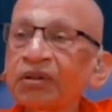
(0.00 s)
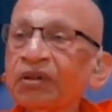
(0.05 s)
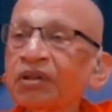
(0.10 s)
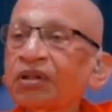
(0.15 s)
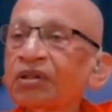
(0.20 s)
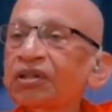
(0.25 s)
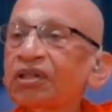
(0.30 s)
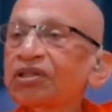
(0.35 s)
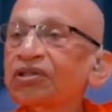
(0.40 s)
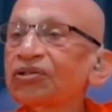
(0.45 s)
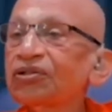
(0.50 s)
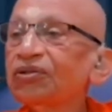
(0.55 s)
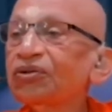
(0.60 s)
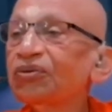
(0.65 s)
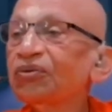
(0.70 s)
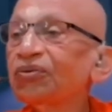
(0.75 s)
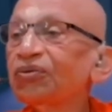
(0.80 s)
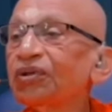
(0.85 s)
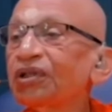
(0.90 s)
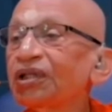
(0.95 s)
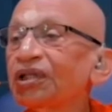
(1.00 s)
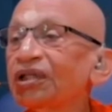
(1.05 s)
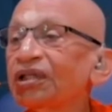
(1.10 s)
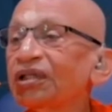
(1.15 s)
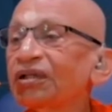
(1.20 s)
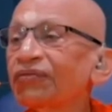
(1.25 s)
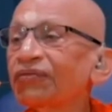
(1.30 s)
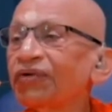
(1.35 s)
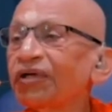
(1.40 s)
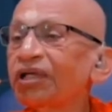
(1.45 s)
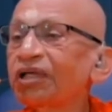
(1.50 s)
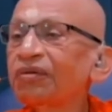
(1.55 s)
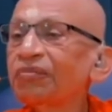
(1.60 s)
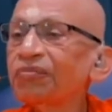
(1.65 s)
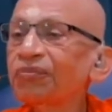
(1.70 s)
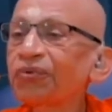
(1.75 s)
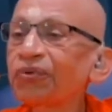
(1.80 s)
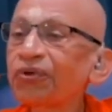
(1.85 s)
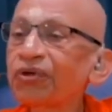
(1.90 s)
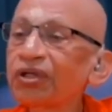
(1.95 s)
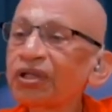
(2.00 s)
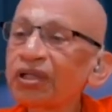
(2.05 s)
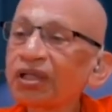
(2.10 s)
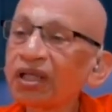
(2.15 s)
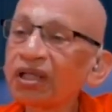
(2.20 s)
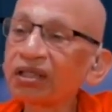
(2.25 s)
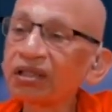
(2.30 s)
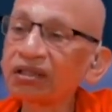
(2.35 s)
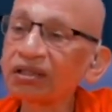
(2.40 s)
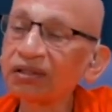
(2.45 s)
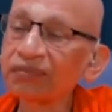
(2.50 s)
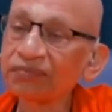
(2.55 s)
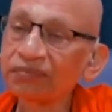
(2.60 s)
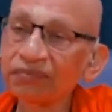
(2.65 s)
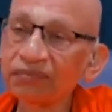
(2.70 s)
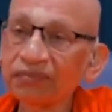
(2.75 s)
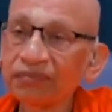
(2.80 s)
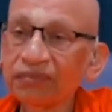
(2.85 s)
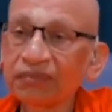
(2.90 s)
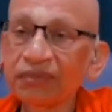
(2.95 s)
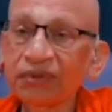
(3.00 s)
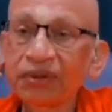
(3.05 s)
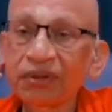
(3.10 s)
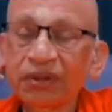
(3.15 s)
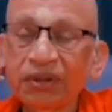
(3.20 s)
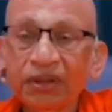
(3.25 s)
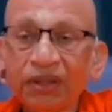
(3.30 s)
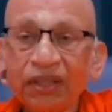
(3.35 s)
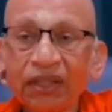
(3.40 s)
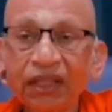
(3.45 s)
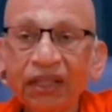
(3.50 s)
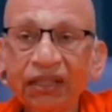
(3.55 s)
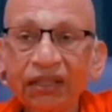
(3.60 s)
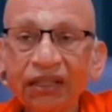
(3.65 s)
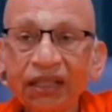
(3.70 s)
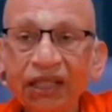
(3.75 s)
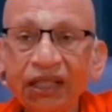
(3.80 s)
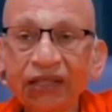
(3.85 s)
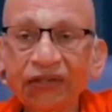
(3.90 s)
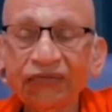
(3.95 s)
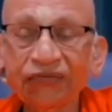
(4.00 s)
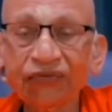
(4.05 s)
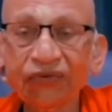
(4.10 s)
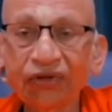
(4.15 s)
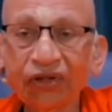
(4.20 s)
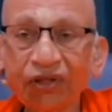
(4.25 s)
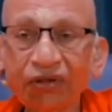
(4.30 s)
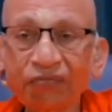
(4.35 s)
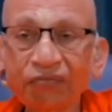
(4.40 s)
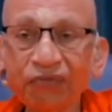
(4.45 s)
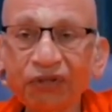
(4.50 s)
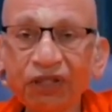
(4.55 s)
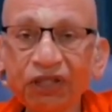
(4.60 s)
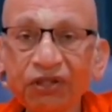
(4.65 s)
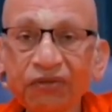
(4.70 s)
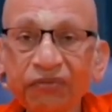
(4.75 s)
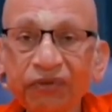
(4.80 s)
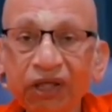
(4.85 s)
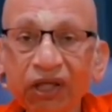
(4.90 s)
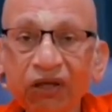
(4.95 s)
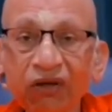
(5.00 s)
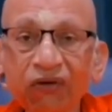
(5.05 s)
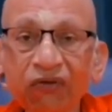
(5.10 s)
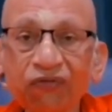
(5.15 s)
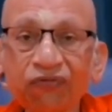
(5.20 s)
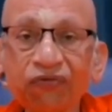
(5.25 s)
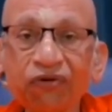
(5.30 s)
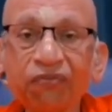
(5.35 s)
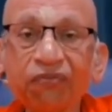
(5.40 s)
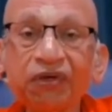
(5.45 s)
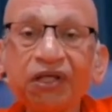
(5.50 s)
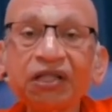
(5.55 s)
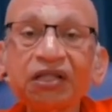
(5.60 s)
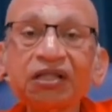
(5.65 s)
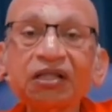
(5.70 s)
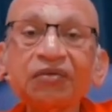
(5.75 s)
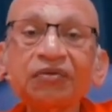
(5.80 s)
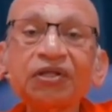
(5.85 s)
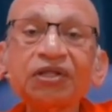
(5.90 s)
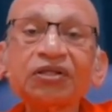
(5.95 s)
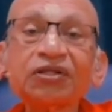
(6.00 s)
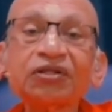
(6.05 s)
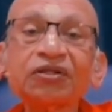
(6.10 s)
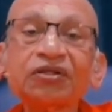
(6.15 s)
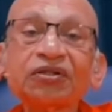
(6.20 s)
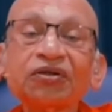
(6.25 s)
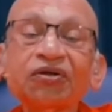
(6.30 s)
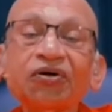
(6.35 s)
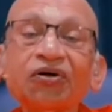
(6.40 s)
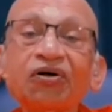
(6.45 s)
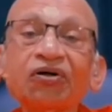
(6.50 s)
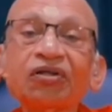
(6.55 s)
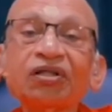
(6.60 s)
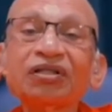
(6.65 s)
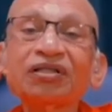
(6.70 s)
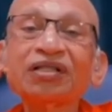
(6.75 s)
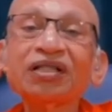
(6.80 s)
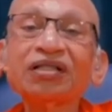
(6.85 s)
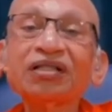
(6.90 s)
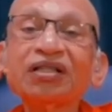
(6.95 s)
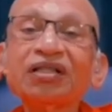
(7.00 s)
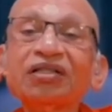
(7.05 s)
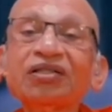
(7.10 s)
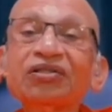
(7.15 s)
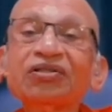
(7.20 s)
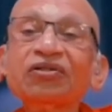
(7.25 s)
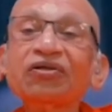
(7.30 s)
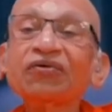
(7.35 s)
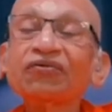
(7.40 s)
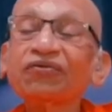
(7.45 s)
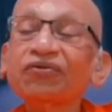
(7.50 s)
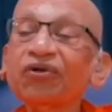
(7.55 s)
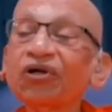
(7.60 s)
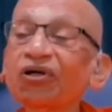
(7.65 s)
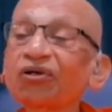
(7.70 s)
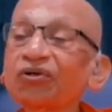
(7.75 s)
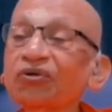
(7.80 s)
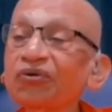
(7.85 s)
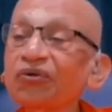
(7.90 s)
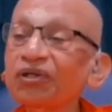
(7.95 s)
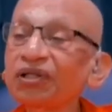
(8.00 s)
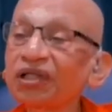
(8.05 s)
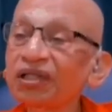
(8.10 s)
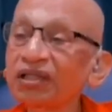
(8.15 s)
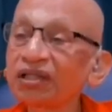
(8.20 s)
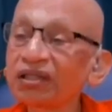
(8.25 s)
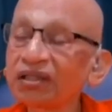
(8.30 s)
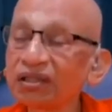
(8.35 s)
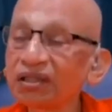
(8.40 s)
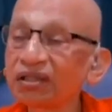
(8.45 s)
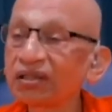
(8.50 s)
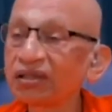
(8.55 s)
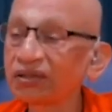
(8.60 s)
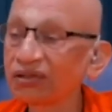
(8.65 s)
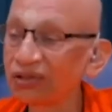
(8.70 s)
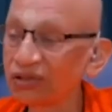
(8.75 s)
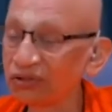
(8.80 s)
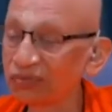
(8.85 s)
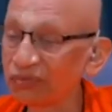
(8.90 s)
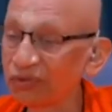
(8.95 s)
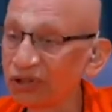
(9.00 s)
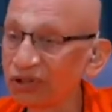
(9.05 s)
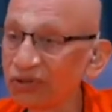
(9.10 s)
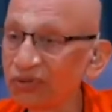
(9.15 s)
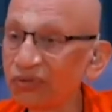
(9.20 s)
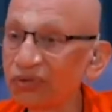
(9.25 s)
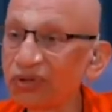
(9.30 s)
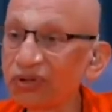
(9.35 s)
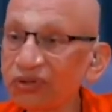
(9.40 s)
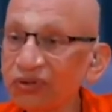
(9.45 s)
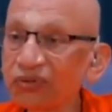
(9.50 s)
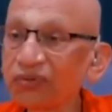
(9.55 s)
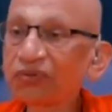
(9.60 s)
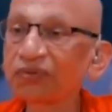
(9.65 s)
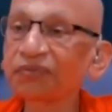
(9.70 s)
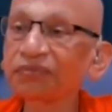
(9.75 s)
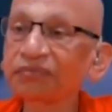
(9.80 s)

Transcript: This duty is a very important concept. And that's what brings me out from my tamas, or the tendency of not doing anything. This is my duty to do.